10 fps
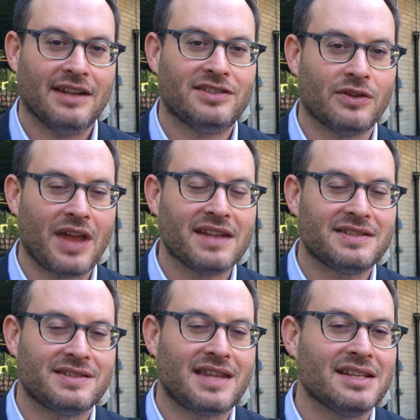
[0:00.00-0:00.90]
And so
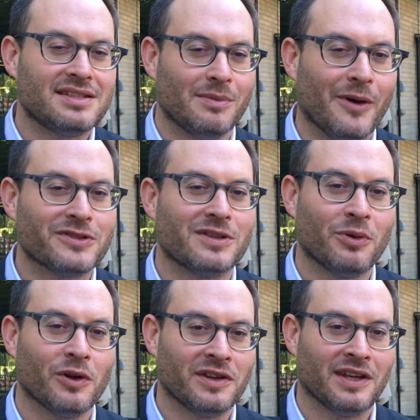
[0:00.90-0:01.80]
that's the most
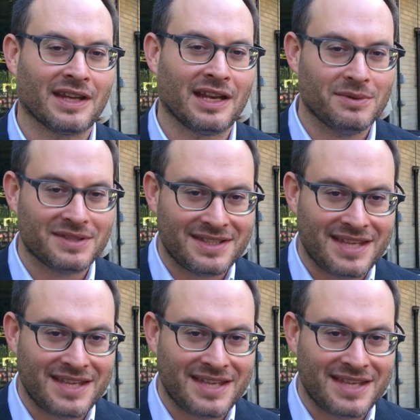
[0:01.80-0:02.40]
important thing, that